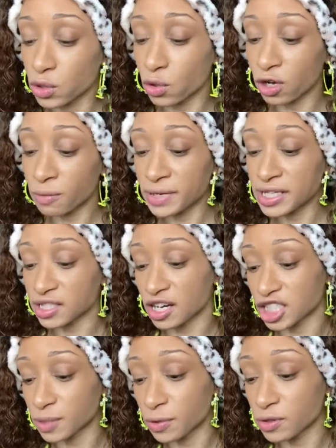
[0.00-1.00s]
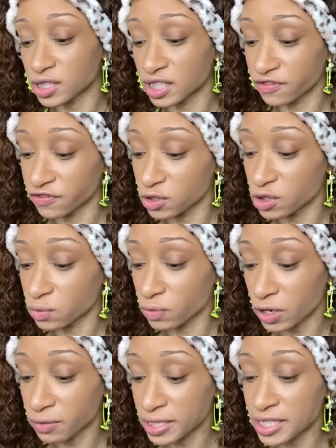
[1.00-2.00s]
oil mists are supposed to infuse
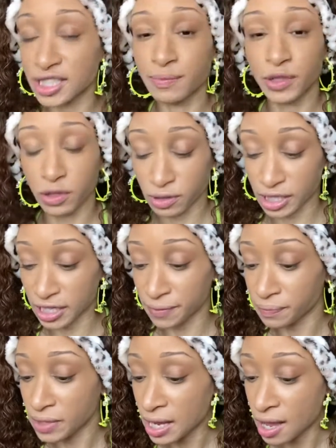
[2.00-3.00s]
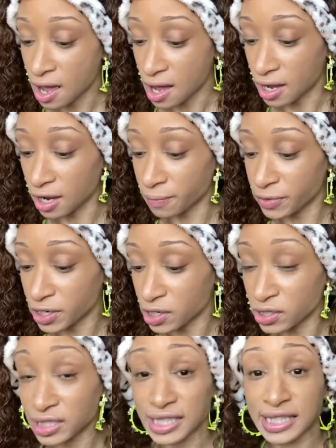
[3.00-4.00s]
wellness, beauty.
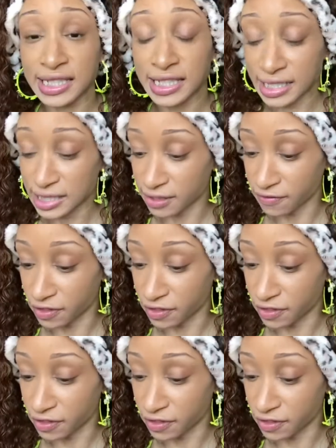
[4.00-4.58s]
There's six of